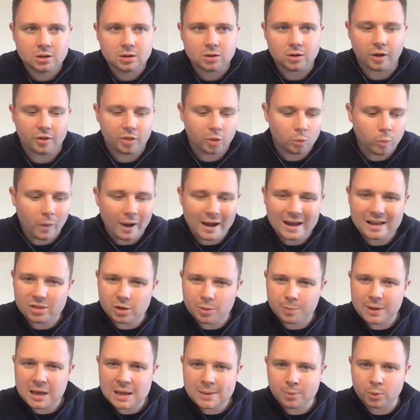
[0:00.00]
Like the way
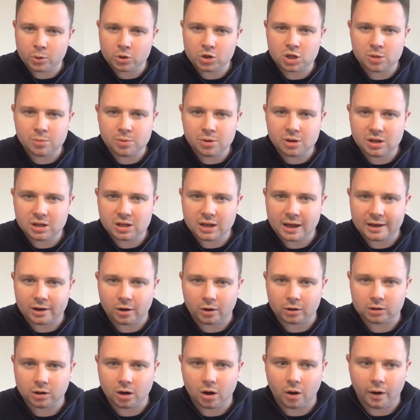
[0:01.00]
that people communicate
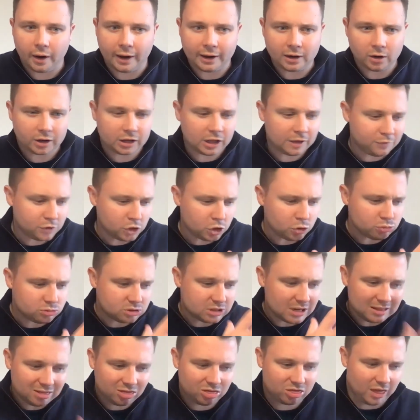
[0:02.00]
online, like if you
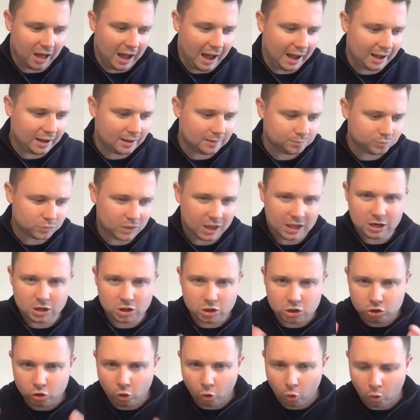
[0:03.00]
did that
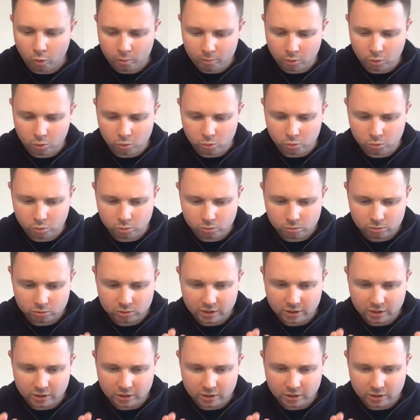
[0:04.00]
in normal,